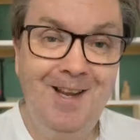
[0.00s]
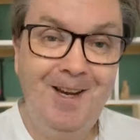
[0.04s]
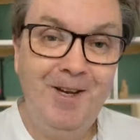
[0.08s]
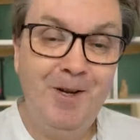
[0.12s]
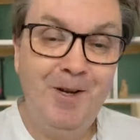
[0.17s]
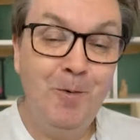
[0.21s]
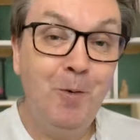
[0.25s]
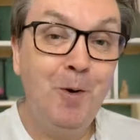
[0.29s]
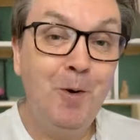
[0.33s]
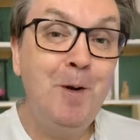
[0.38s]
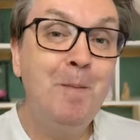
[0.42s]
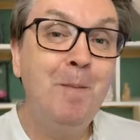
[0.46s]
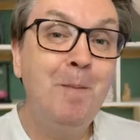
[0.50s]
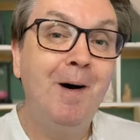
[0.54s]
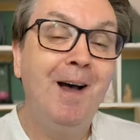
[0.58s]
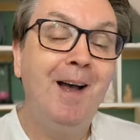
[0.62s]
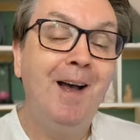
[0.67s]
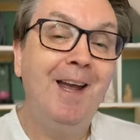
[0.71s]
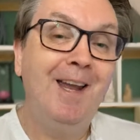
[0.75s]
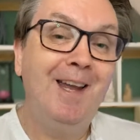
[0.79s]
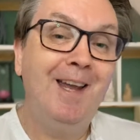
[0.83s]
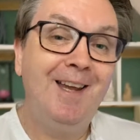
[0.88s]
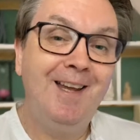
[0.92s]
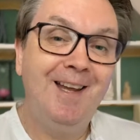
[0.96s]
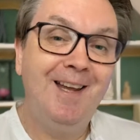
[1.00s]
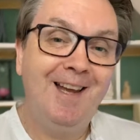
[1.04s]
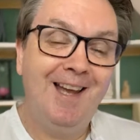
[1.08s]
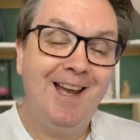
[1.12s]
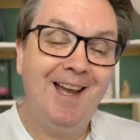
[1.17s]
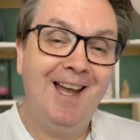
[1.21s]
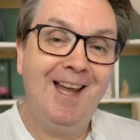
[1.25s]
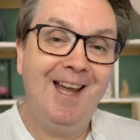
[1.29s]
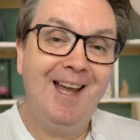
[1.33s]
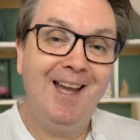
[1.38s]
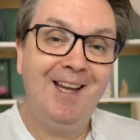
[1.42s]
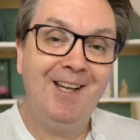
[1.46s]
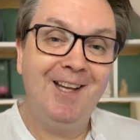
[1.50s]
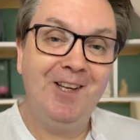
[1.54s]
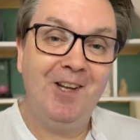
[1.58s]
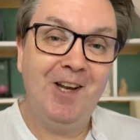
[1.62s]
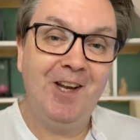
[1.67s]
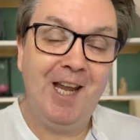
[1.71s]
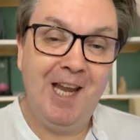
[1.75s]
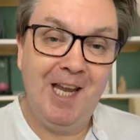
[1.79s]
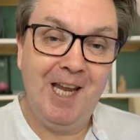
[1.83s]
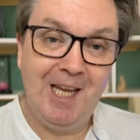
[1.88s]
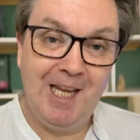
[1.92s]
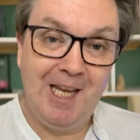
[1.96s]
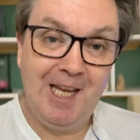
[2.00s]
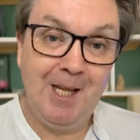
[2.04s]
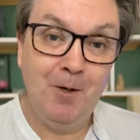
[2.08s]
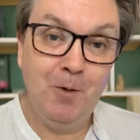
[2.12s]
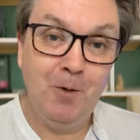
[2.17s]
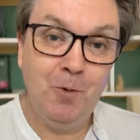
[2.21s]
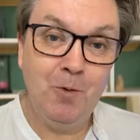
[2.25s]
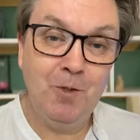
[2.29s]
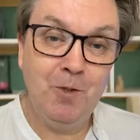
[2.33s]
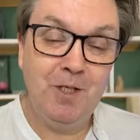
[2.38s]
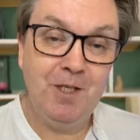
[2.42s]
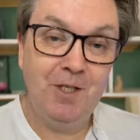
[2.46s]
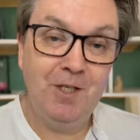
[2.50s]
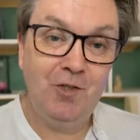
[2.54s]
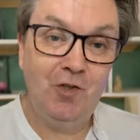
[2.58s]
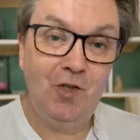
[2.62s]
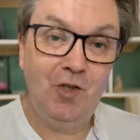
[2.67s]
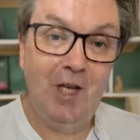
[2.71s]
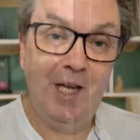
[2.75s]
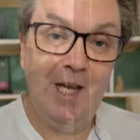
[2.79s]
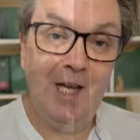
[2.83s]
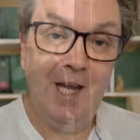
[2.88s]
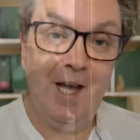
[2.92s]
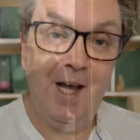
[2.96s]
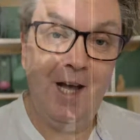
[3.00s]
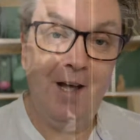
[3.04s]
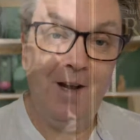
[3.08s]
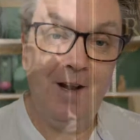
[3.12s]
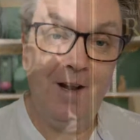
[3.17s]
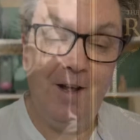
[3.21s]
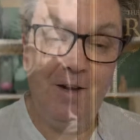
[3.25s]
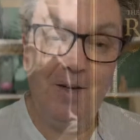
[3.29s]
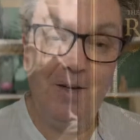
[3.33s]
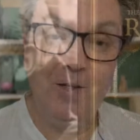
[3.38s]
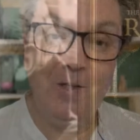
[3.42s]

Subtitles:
Now, one of my great heroes is J.R.R.